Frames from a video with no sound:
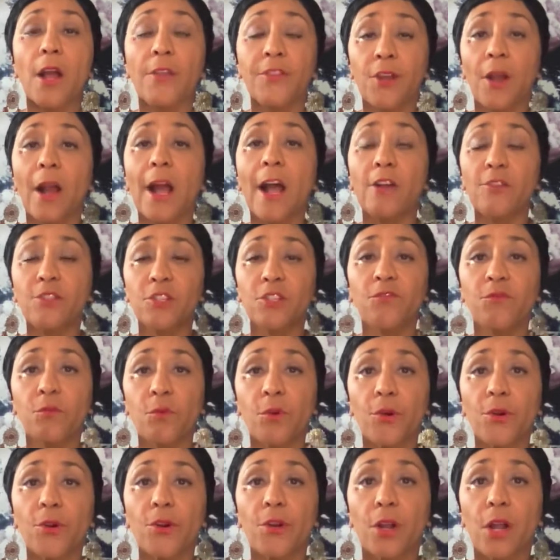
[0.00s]
your house of
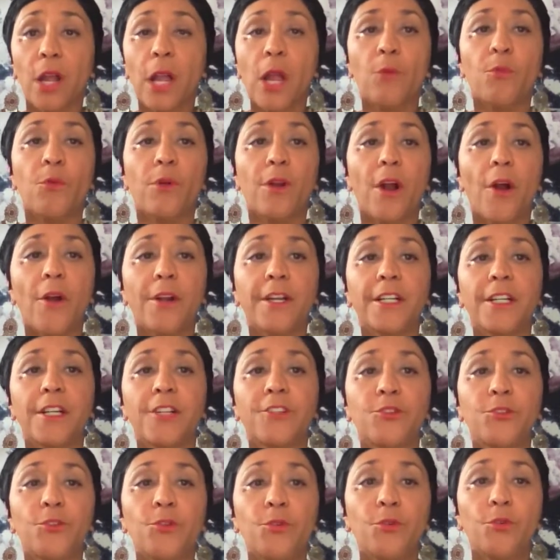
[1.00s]
work, regarding a
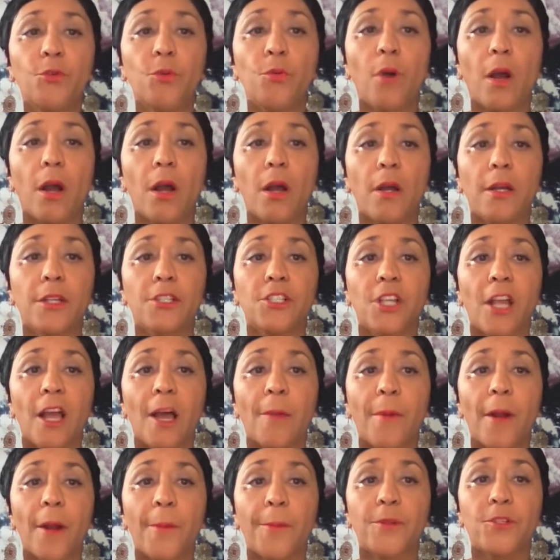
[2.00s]
new
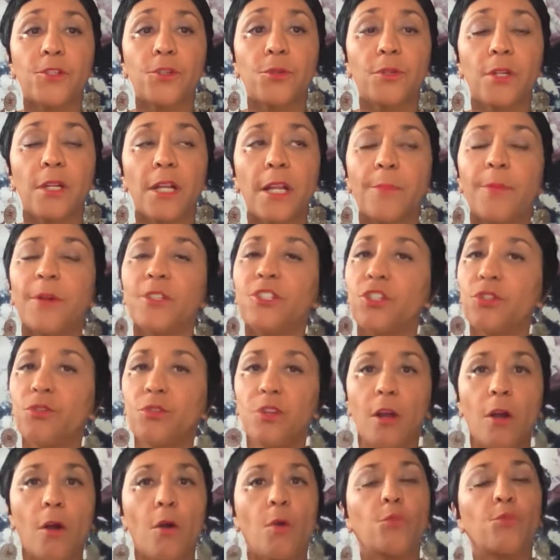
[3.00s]
job opportunity. But you
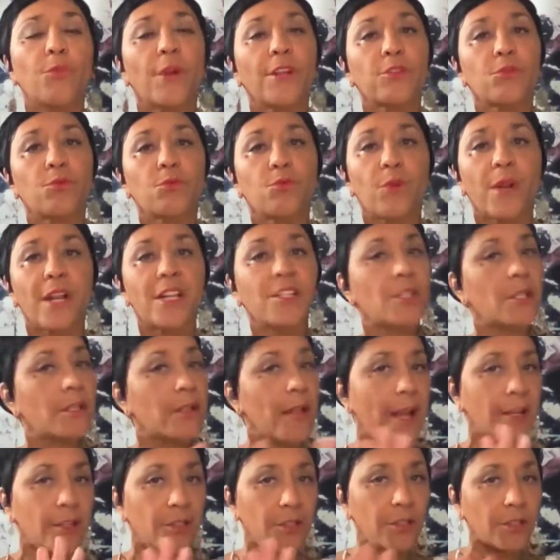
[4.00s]
know, retrogrades are
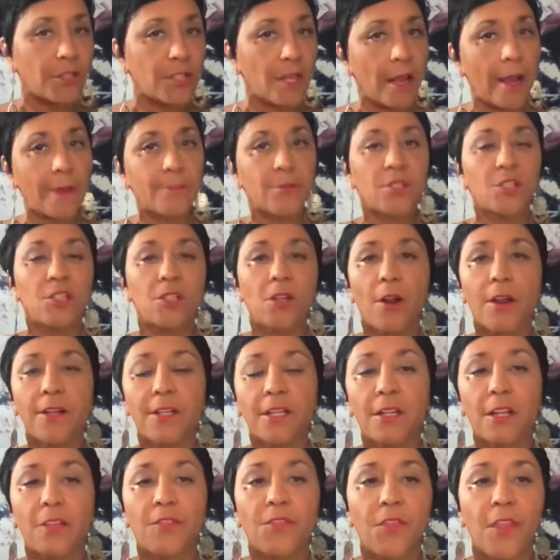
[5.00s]
not a good time to start
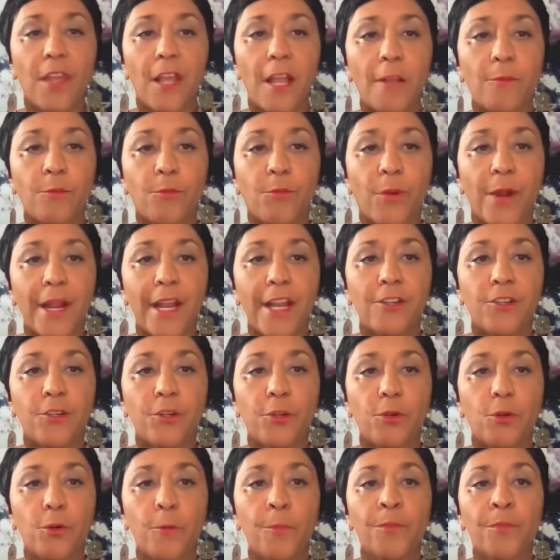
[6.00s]
anything brand
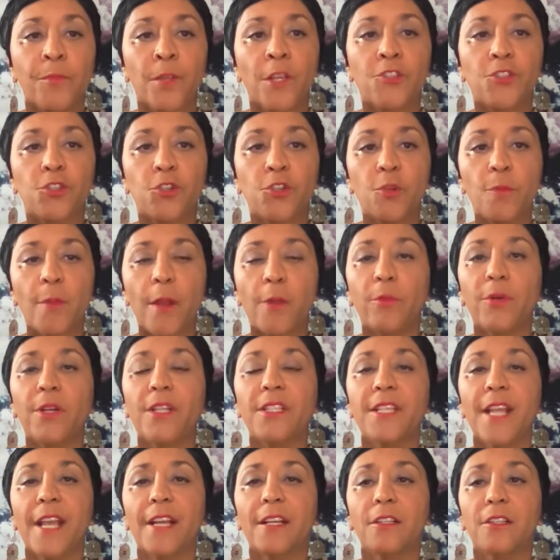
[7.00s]
new. So you may want
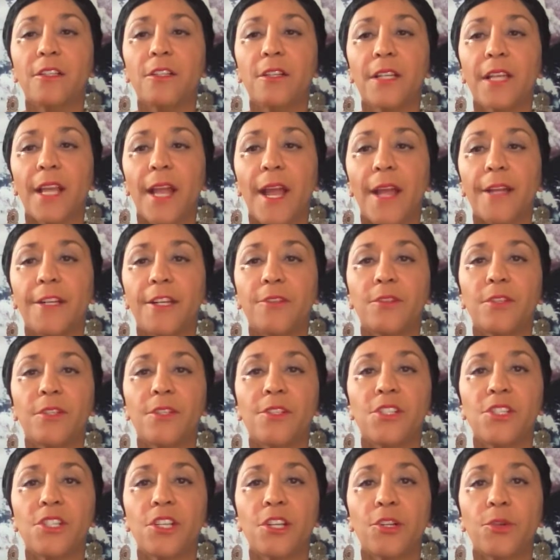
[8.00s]
to take a look at it,
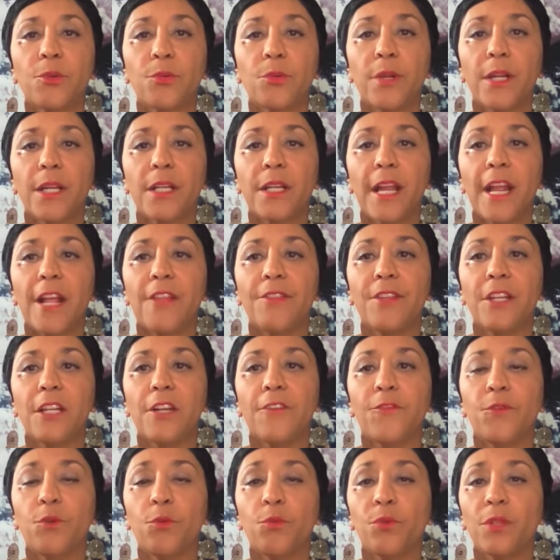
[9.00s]
consider it, and then
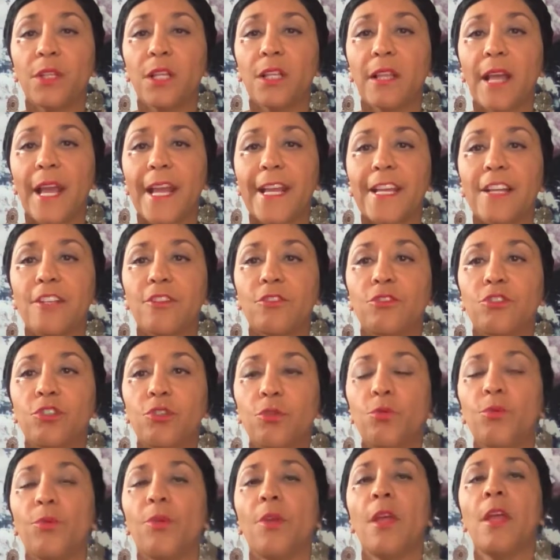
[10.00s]
if you really like it,
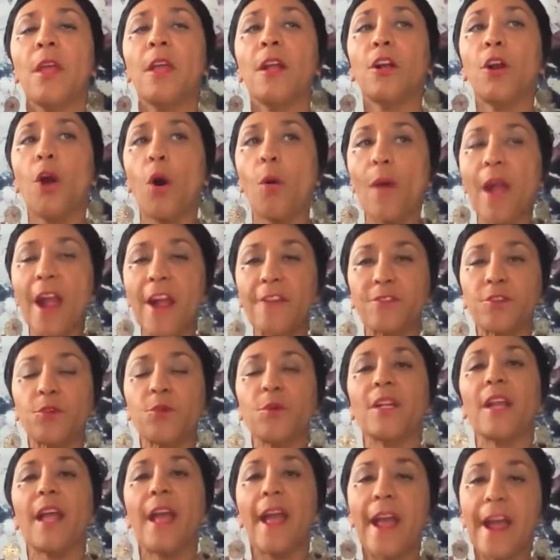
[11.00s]
do go after
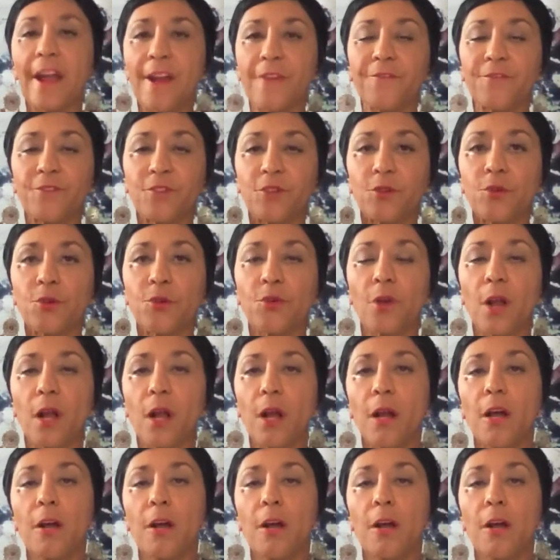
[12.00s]
it after